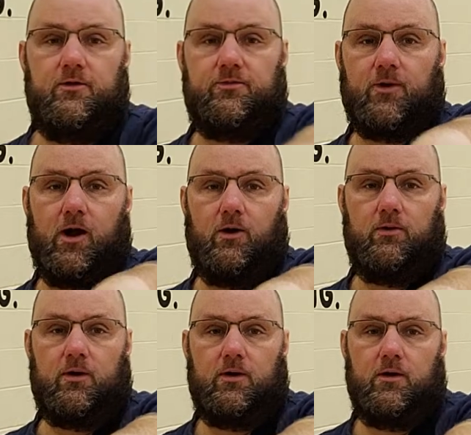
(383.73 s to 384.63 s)
throw.
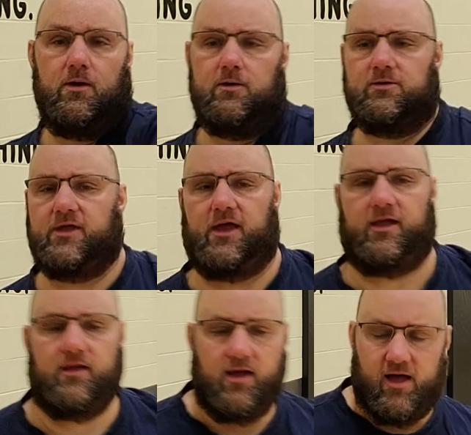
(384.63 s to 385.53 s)

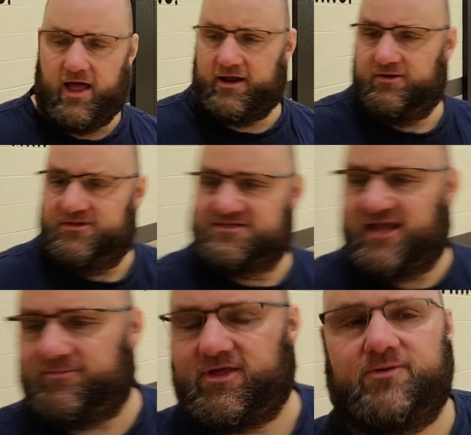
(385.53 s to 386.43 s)
Okay? I can do the
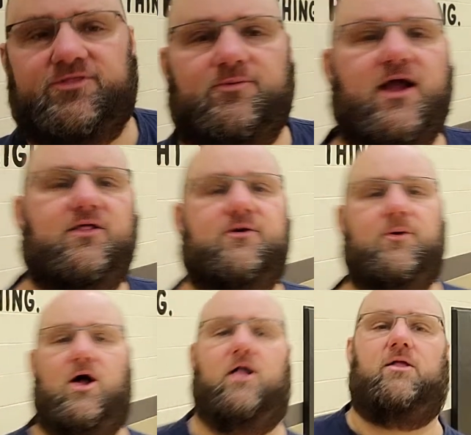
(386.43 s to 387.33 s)
same thing with the regular
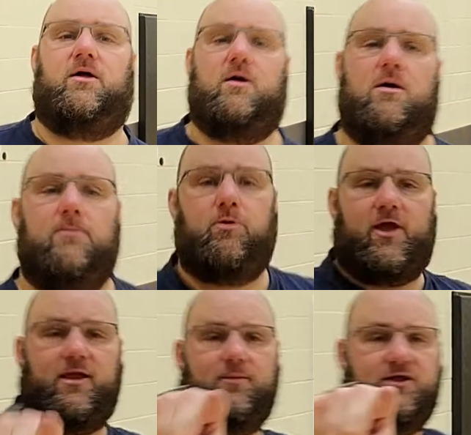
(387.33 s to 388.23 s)
ball. Point at my